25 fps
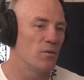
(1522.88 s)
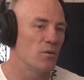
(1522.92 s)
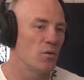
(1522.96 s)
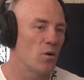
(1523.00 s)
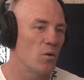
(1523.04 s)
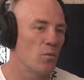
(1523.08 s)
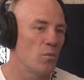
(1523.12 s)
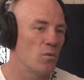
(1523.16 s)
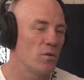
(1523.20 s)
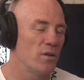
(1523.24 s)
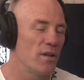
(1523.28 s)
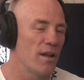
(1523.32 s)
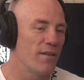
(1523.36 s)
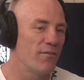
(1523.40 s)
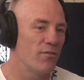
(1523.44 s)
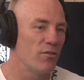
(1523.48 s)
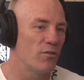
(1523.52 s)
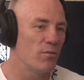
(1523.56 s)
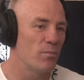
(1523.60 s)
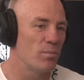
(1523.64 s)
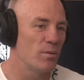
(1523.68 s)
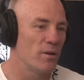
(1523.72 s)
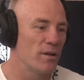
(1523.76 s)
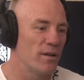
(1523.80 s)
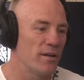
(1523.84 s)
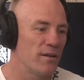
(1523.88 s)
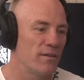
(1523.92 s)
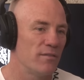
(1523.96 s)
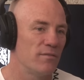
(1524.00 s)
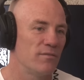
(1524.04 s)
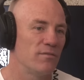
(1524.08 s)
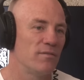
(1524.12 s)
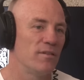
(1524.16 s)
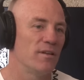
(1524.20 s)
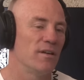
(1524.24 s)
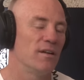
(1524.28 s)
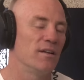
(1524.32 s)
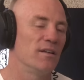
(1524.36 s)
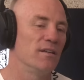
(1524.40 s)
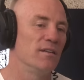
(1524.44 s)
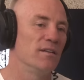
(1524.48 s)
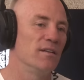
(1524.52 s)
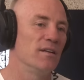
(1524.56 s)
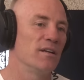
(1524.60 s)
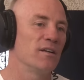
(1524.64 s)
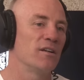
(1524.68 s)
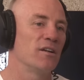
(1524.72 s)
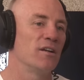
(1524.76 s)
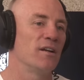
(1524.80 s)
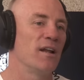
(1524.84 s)
I would never believe
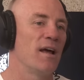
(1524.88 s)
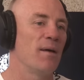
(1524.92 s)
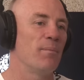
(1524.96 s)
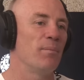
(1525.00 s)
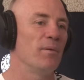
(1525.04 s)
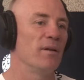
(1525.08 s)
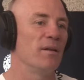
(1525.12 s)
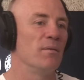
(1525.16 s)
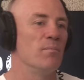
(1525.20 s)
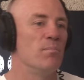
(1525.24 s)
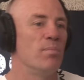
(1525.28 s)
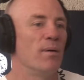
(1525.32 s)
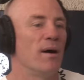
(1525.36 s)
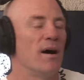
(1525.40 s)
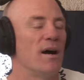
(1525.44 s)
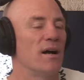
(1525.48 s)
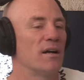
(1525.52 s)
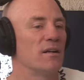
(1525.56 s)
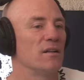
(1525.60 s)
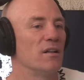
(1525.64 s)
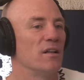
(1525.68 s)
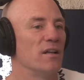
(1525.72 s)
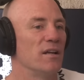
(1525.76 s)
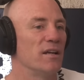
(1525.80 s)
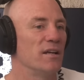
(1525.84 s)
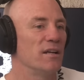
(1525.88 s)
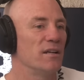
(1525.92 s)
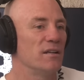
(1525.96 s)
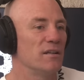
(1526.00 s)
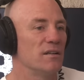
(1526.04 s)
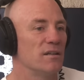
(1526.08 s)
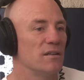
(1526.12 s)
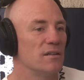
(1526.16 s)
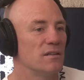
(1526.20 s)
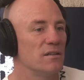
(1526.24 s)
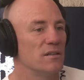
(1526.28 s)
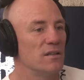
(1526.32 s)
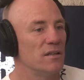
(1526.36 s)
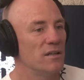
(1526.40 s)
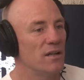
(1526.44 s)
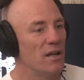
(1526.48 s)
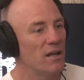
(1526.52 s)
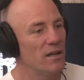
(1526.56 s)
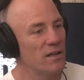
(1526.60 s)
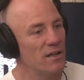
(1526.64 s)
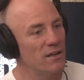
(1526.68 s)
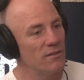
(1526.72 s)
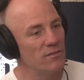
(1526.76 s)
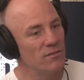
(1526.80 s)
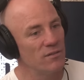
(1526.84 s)
it could happen in luckily, you
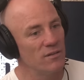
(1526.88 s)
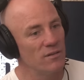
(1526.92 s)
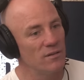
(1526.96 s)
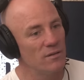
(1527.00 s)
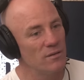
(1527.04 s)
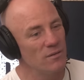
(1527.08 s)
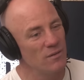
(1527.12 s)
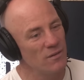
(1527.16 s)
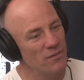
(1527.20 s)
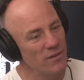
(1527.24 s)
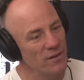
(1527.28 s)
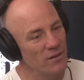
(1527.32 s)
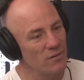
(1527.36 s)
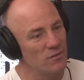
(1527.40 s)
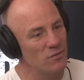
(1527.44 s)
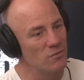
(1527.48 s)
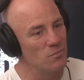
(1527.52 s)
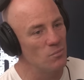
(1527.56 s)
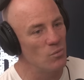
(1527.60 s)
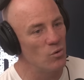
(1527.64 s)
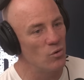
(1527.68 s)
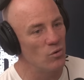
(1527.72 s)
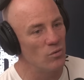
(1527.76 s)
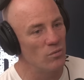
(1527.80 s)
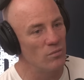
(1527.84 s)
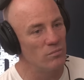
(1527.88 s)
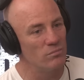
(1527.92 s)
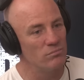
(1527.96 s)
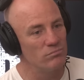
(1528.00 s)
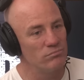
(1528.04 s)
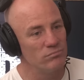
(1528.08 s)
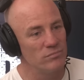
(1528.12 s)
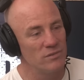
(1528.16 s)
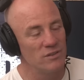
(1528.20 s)
know, given I think it was more.